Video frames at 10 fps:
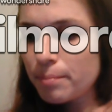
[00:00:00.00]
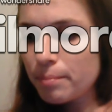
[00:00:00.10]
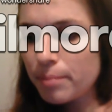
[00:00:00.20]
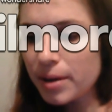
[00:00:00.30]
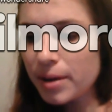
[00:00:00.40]

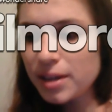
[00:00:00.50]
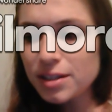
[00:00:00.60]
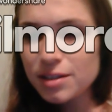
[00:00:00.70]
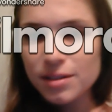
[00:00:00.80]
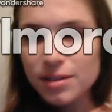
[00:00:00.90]
But
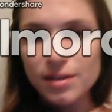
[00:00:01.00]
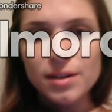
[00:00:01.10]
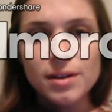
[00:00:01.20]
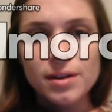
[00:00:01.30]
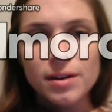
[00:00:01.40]

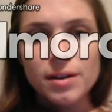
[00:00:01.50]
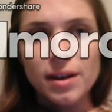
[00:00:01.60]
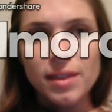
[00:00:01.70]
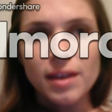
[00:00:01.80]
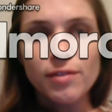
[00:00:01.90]
I
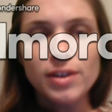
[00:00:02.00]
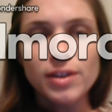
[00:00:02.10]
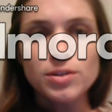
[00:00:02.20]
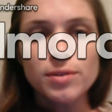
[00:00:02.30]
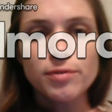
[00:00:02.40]
think if I
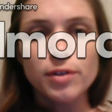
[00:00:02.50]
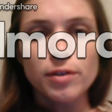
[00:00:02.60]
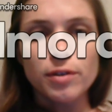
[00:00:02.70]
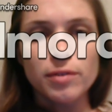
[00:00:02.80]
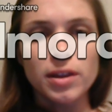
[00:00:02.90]
do it
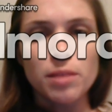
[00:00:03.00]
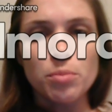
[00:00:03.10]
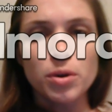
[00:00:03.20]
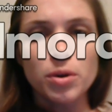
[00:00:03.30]
for really important